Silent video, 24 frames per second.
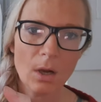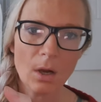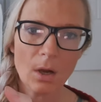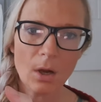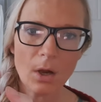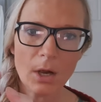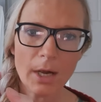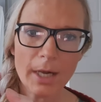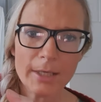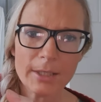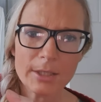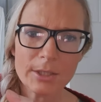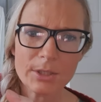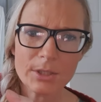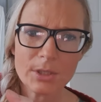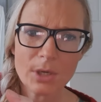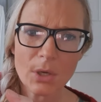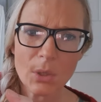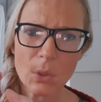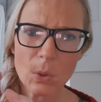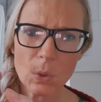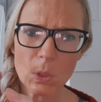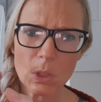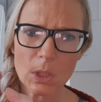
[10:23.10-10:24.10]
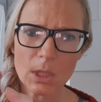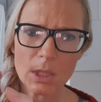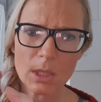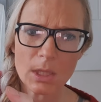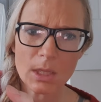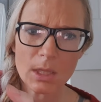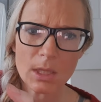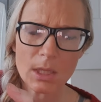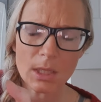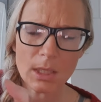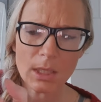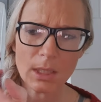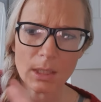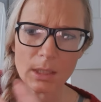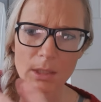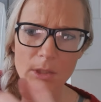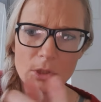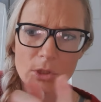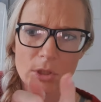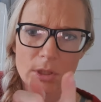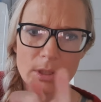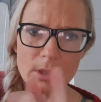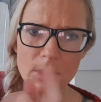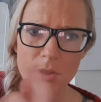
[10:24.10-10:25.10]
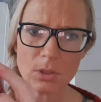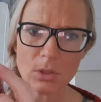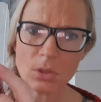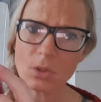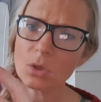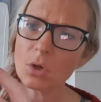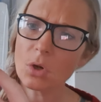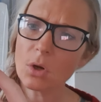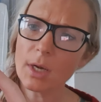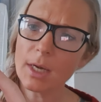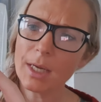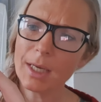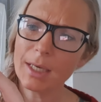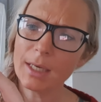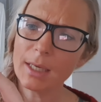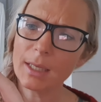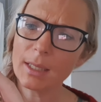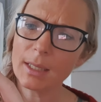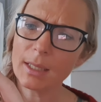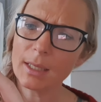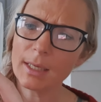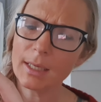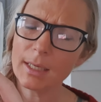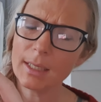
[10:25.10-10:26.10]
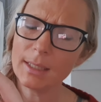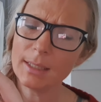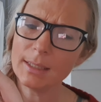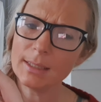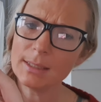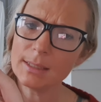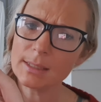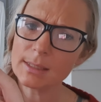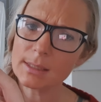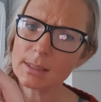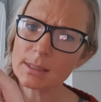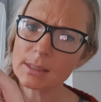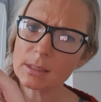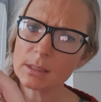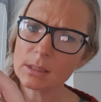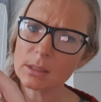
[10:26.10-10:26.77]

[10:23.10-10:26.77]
I don't think she's got any of these.